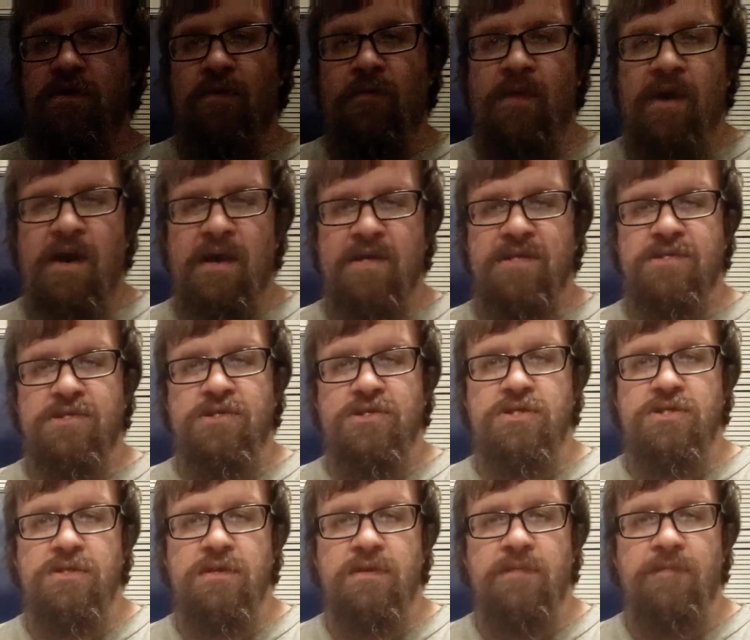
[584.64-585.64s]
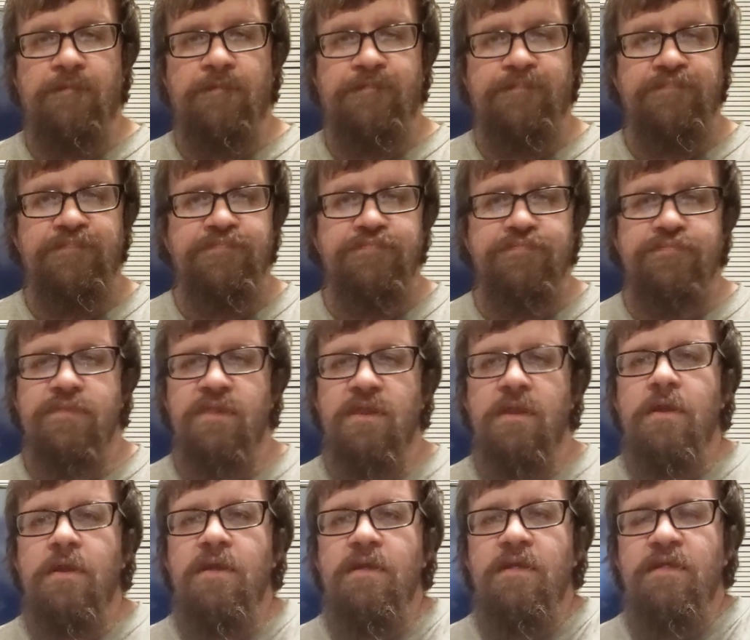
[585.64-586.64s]
to watch.
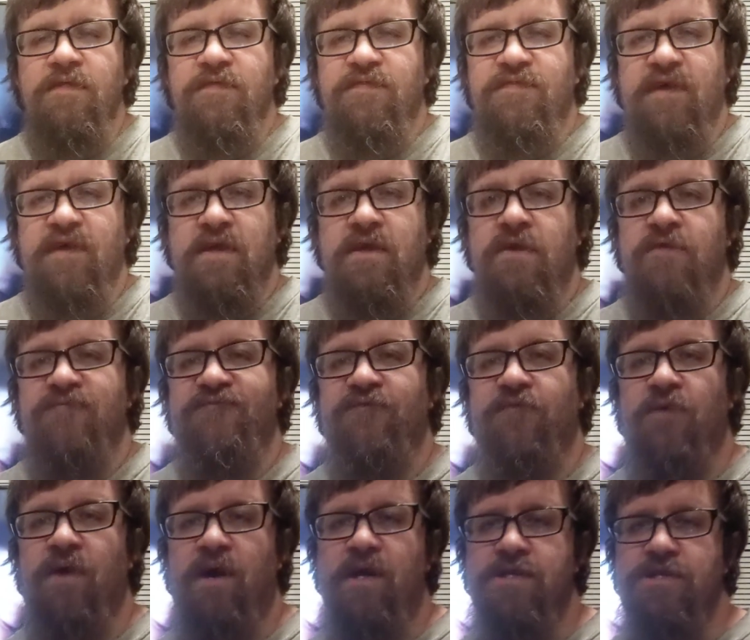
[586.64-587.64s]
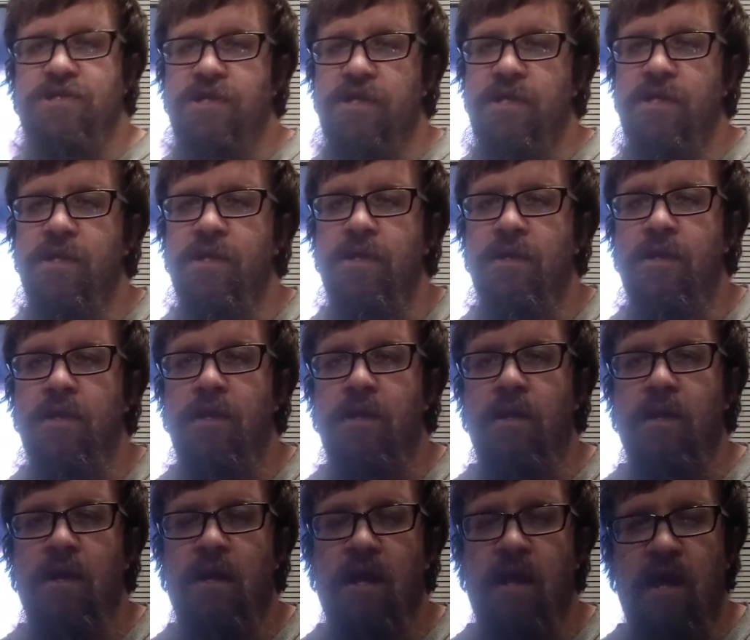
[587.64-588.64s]
Thank you for watching.
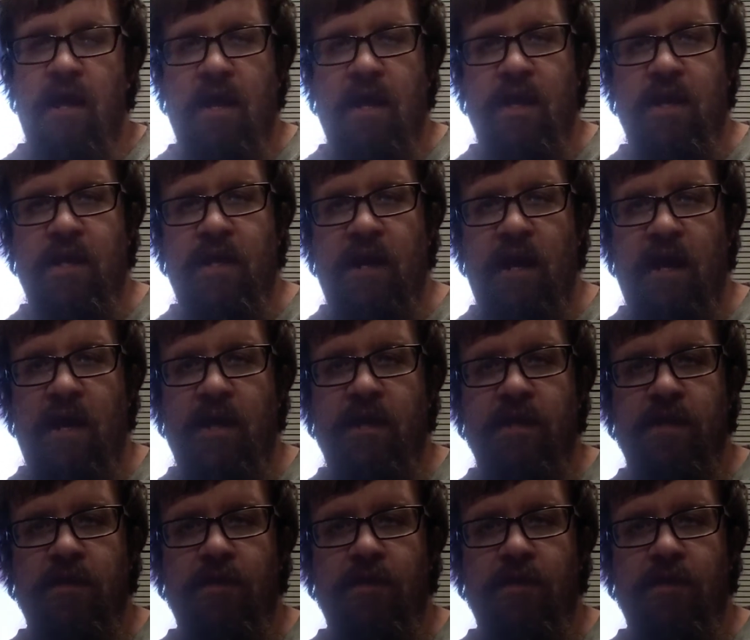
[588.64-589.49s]
And as